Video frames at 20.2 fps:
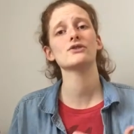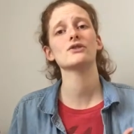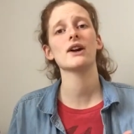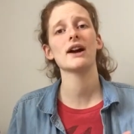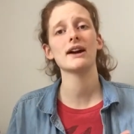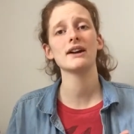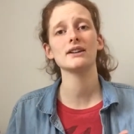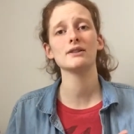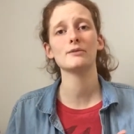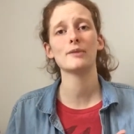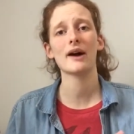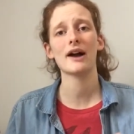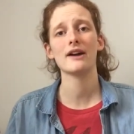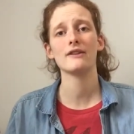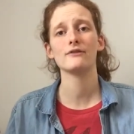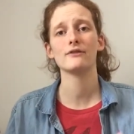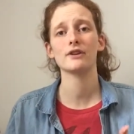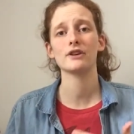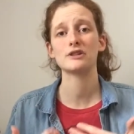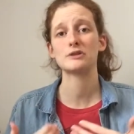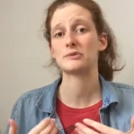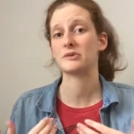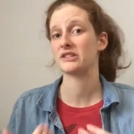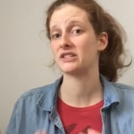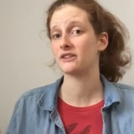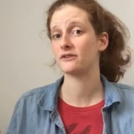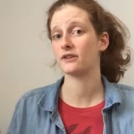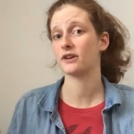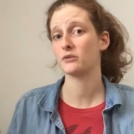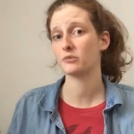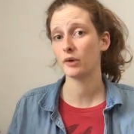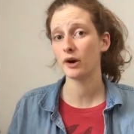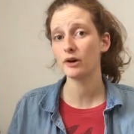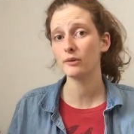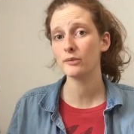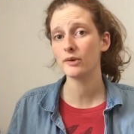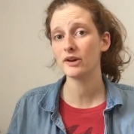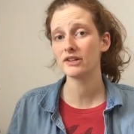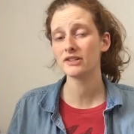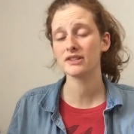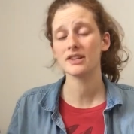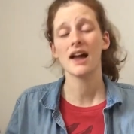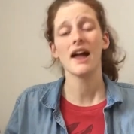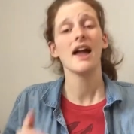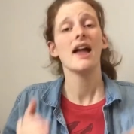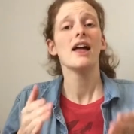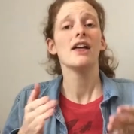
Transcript: trying to buy for a specific purpose,